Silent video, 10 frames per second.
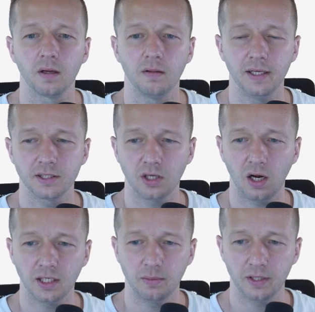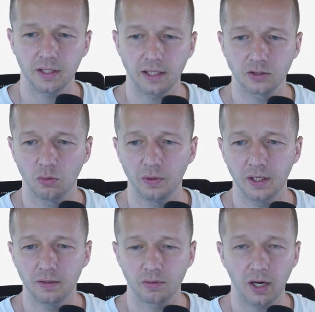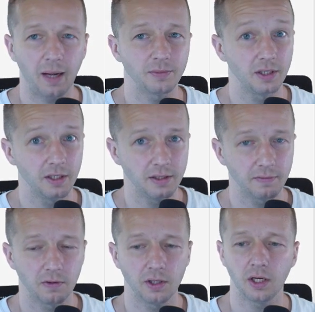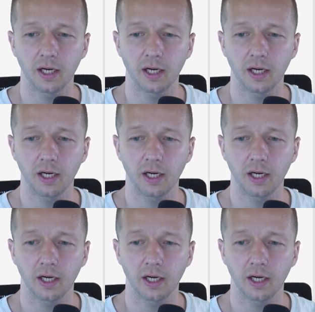this document that's open perhaps in a different